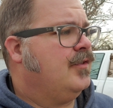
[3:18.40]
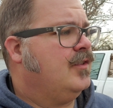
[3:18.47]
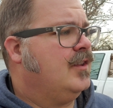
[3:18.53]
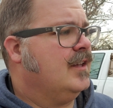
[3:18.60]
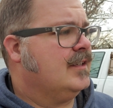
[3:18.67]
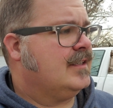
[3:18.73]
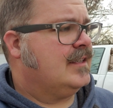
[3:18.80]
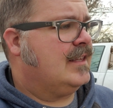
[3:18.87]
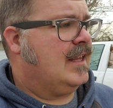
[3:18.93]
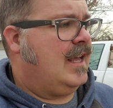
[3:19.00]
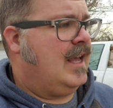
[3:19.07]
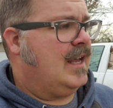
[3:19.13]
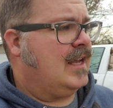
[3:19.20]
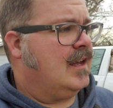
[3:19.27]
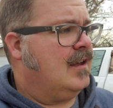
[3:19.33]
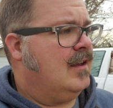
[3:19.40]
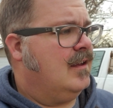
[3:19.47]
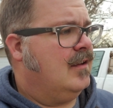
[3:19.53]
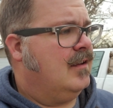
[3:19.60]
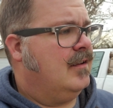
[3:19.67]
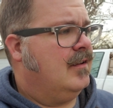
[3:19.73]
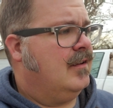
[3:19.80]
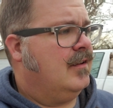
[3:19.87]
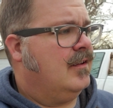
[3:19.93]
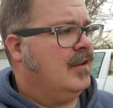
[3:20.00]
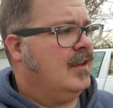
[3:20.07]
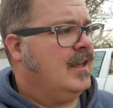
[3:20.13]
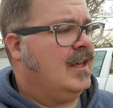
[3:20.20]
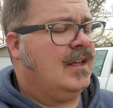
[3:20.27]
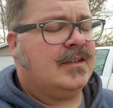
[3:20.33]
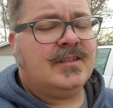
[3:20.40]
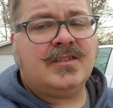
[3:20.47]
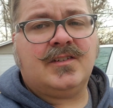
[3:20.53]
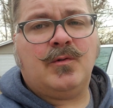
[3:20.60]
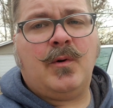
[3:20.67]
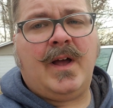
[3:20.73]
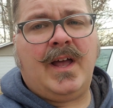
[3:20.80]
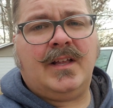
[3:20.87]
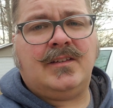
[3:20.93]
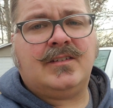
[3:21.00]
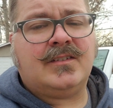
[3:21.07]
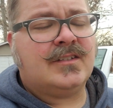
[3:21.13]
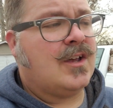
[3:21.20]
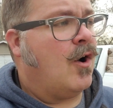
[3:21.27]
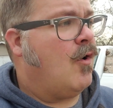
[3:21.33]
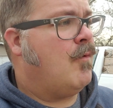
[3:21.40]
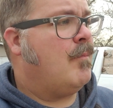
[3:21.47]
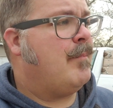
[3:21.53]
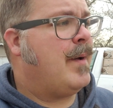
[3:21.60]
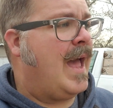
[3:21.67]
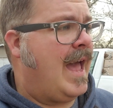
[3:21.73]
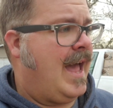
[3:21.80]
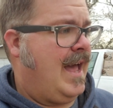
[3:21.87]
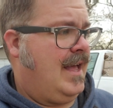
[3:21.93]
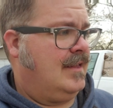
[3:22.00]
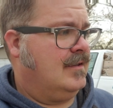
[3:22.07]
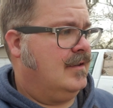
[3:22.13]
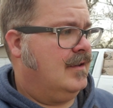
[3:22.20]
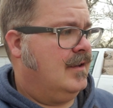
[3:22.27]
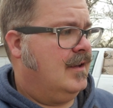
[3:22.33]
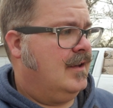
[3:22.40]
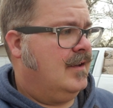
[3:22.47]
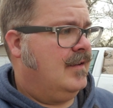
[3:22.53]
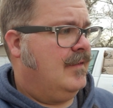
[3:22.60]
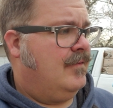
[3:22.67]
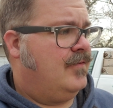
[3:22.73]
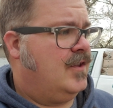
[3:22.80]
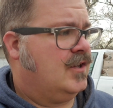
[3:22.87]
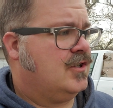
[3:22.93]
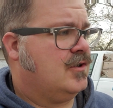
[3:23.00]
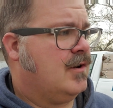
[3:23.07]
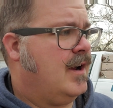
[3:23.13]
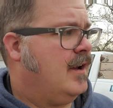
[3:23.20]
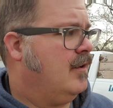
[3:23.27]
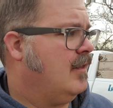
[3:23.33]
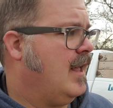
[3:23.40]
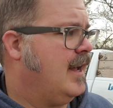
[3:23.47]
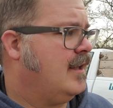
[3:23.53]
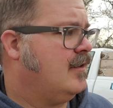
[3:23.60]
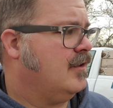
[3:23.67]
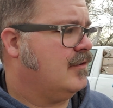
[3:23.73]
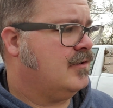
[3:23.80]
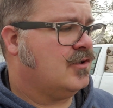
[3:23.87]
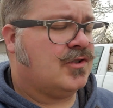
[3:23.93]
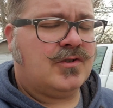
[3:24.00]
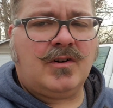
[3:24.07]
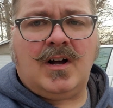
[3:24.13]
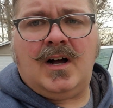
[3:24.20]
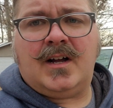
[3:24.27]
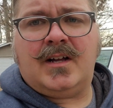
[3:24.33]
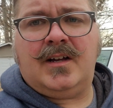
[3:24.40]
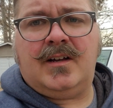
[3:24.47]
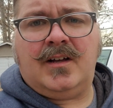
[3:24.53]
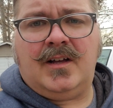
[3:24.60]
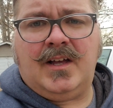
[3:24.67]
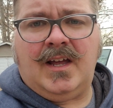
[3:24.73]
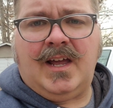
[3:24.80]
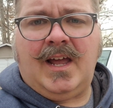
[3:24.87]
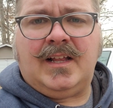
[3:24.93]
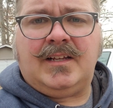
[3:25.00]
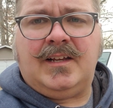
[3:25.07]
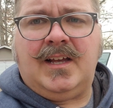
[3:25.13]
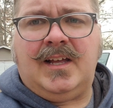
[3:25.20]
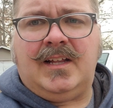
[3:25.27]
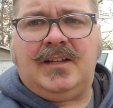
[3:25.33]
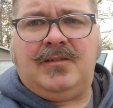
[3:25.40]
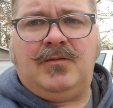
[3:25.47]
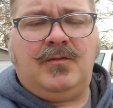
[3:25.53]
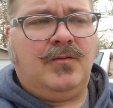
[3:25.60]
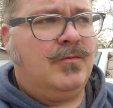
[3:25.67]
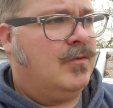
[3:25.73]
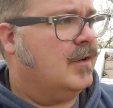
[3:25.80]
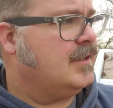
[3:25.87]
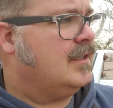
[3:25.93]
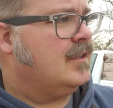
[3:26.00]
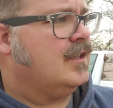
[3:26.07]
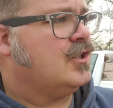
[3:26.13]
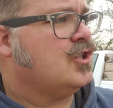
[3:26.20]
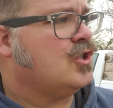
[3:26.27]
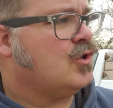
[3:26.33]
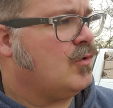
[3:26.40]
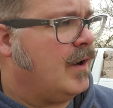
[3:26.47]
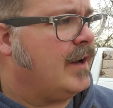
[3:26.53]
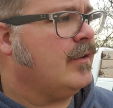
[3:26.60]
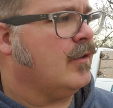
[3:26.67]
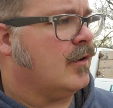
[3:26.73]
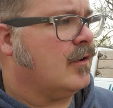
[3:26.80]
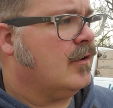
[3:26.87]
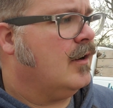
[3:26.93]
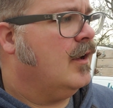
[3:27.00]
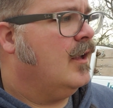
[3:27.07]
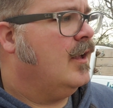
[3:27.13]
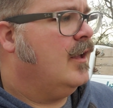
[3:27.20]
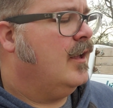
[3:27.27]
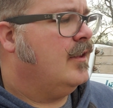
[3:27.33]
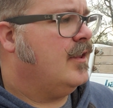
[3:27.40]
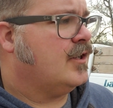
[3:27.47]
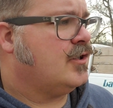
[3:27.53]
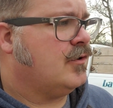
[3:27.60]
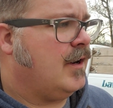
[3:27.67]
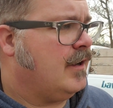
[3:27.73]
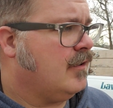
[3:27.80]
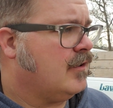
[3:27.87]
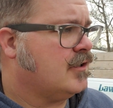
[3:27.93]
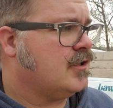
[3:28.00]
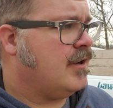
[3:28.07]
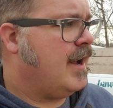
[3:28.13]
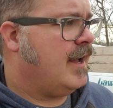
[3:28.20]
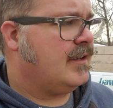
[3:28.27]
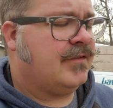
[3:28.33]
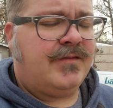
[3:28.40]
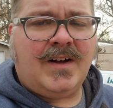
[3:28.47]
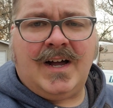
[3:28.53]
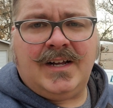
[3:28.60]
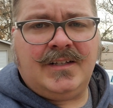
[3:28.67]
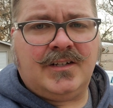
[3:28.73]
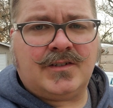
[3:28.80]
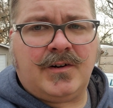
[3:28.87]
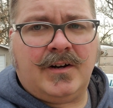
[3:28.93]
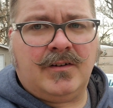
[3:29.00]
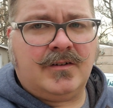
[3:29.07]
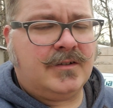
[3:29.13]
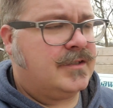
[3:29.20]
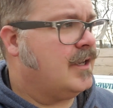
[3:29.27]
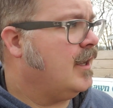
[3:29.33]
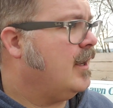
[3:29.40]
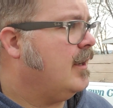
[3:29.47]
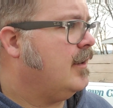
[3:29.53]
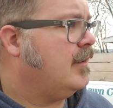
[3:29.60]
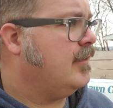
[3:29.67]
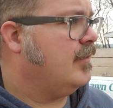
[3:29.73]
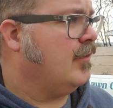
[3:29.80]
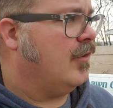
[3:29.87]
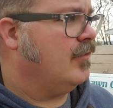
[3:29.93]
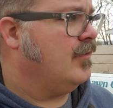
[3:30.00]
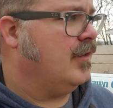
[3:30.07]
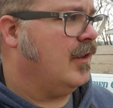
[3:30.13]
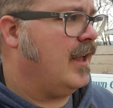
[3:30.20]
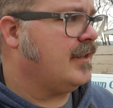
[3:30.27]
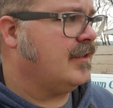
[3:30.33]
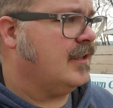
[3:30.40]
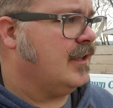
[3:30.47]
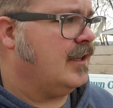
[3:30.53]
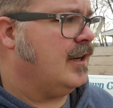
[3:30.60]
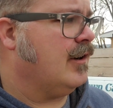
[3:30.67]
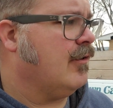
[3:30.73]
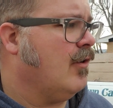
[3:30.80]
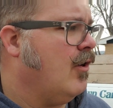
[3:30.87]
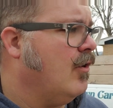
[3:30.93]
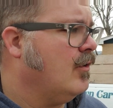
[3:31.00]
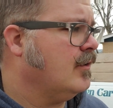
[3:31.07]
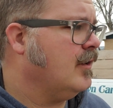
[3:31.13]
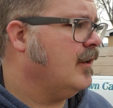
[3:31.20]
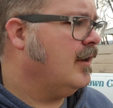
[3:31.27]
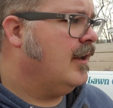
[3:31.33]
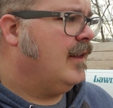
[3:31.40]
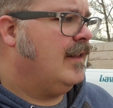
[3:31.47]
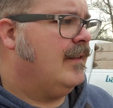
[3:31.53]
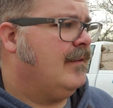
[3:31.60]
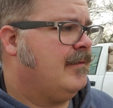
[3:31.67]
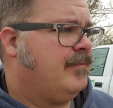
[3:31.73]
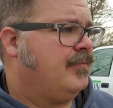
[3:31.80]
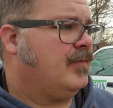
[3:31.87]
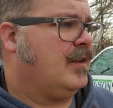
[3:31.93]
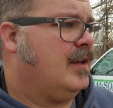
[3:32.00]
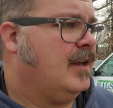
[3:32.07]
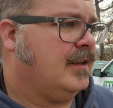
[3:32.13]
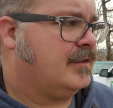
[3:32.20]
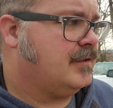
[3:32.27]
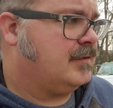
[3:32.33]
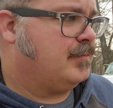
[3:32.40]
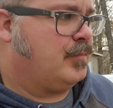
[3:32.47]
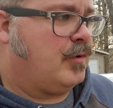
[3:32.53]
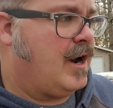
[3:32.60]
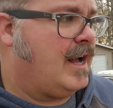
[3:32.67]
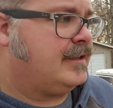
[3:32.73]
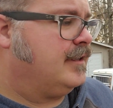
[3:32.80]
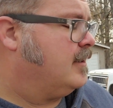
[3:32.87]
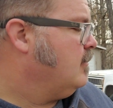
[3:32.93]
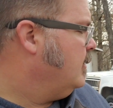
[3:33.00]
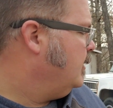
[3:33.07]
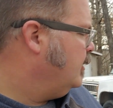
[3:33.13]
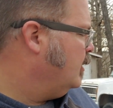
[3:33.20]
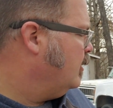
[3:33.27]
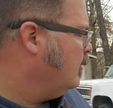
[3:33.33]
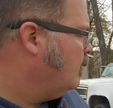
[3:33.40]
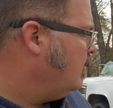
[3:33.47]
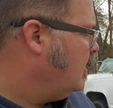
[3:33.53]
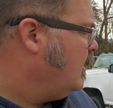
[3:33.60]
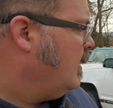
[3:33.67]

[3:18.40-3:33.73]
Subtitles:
this thing, it swayed so bad. The truck, and it wasn't the trailer. The trailer tracks fine. The trailer's less than a year old. It's practically new.